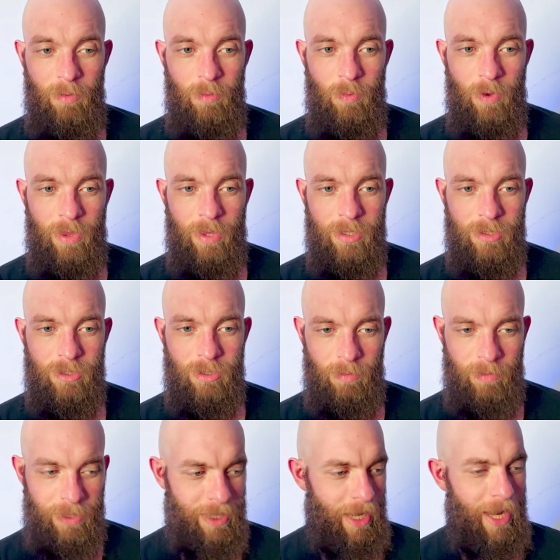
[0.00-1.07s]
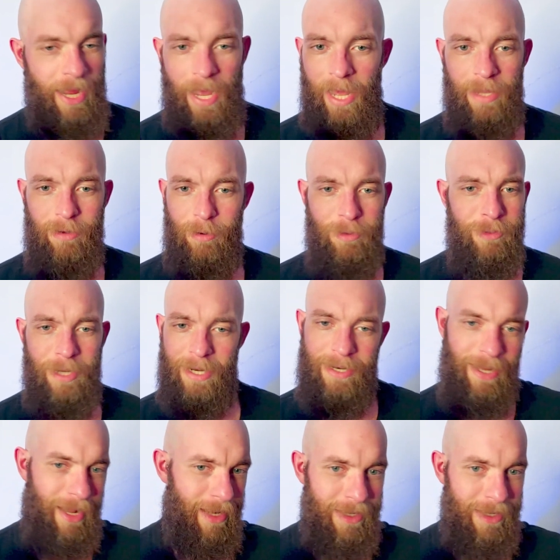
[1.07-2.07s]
with something that I had on, and